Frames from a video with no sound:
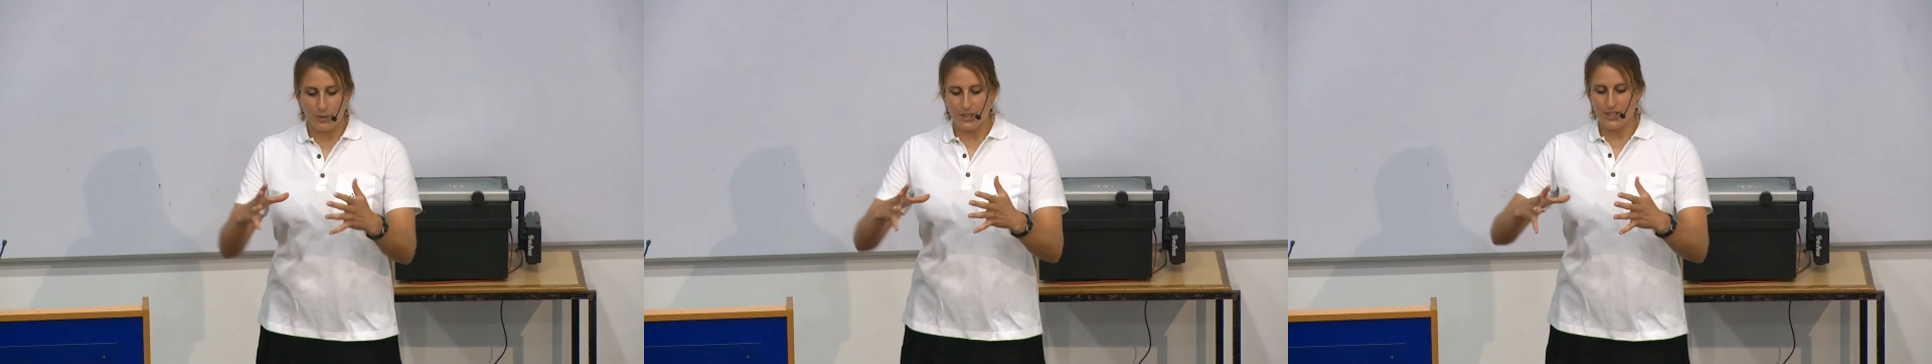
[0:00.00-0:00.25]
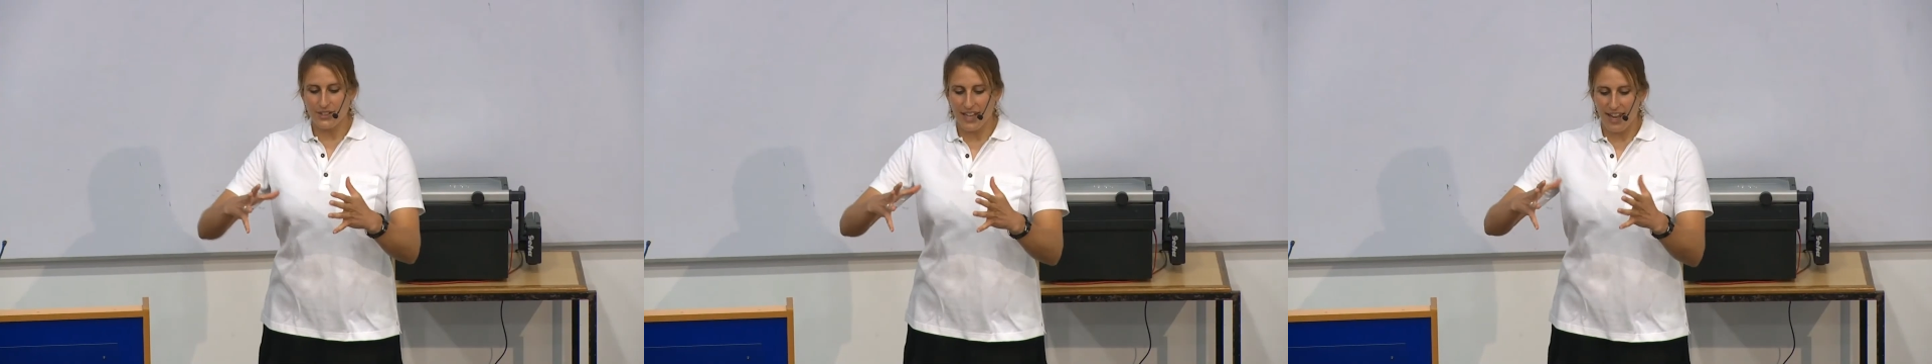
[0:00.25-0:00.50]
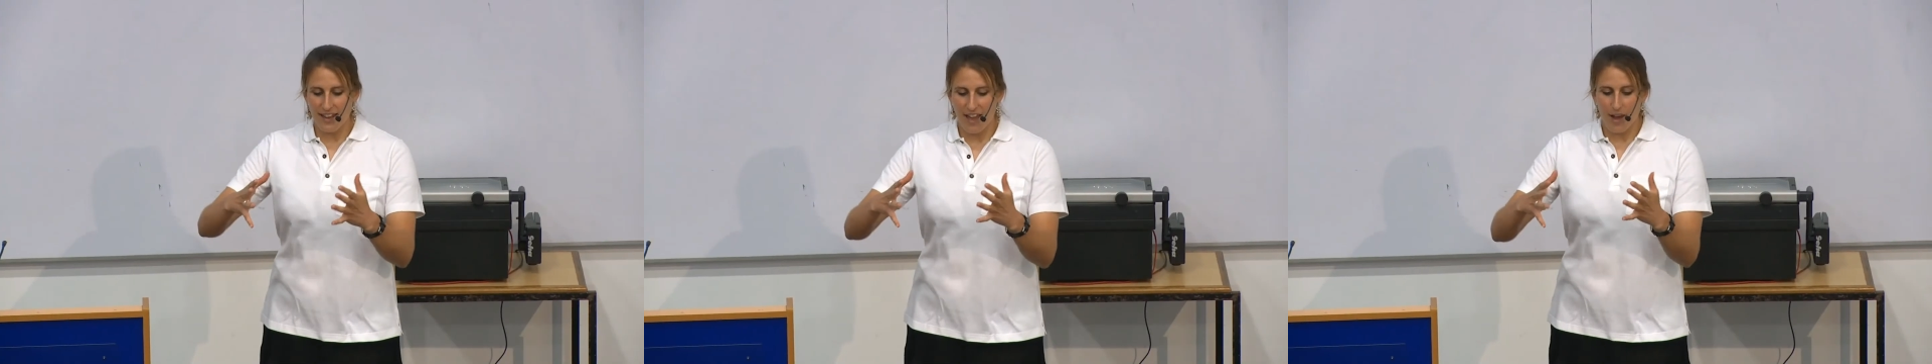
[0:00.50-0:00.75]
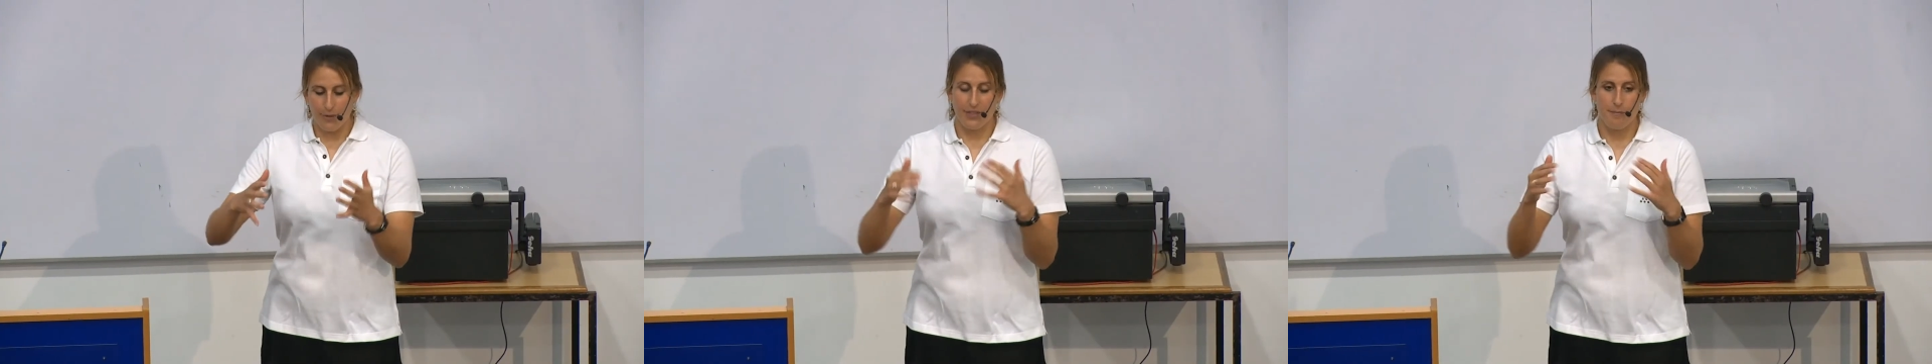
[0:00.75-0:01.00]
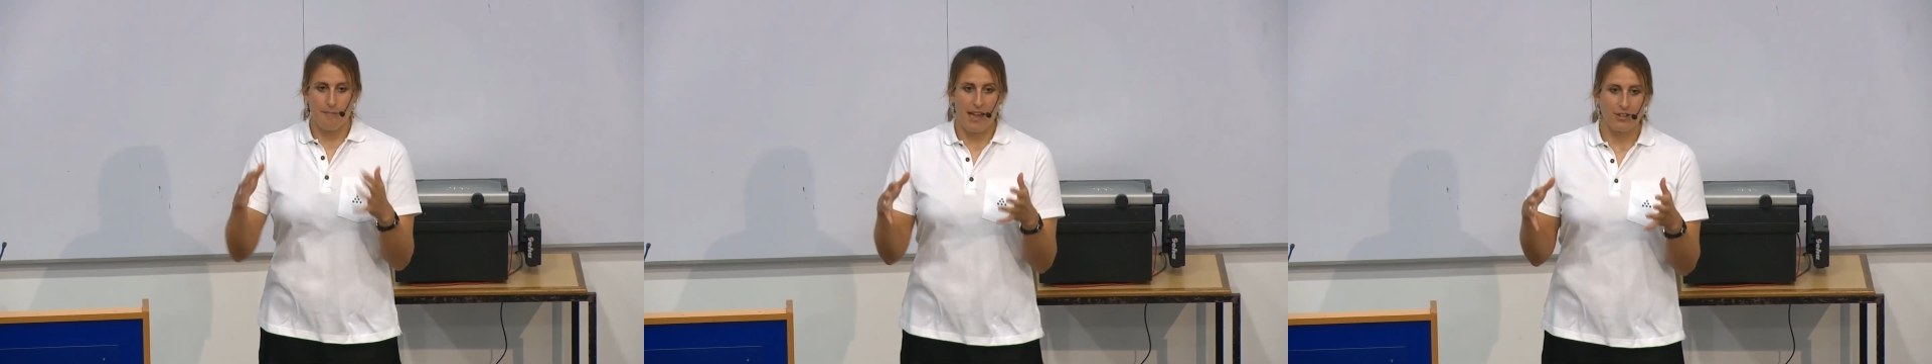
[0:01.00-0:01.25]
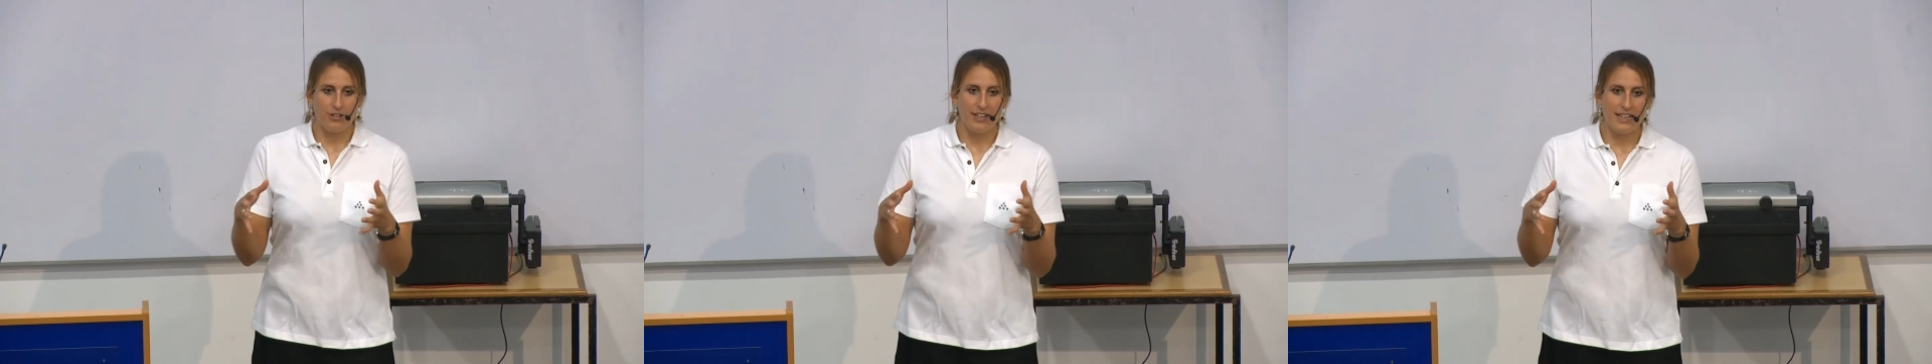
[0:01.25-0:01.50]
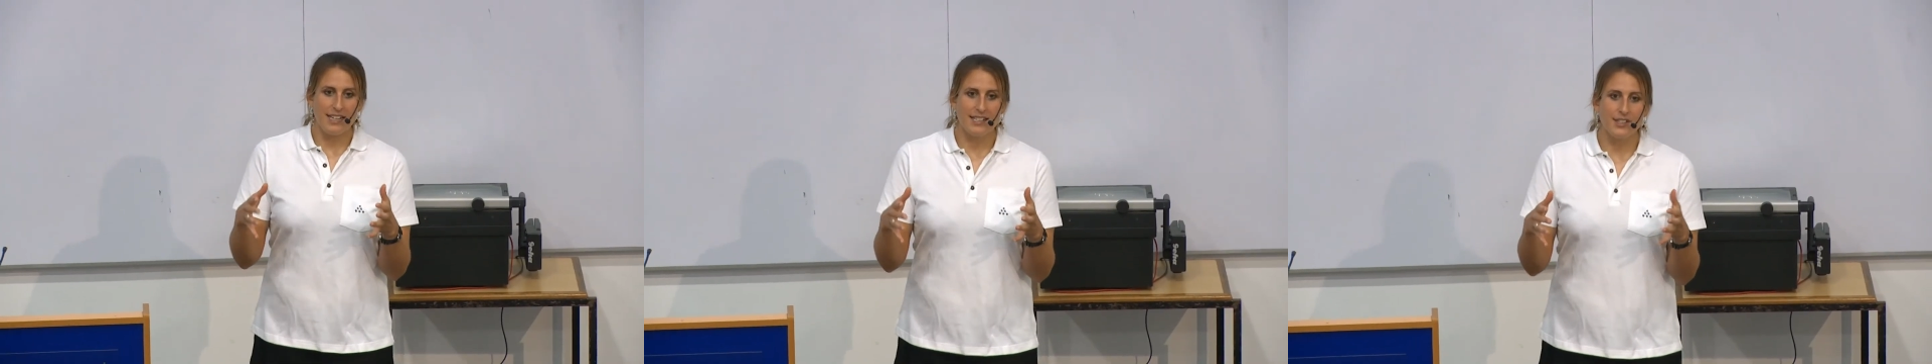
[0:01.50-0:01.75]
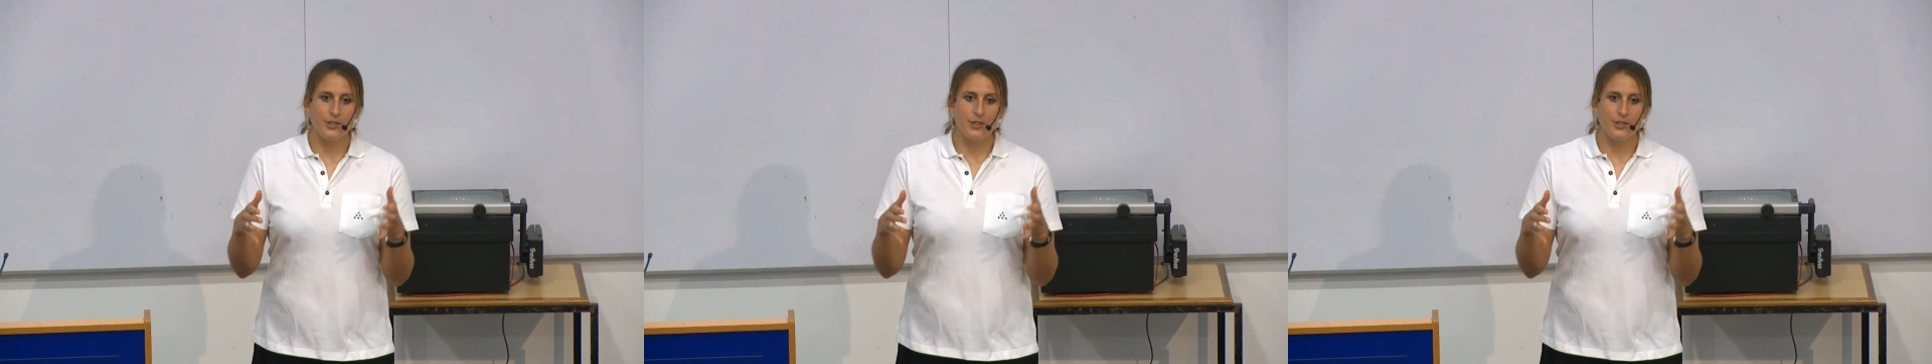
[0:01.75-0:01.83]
What you'll get with the matrilines,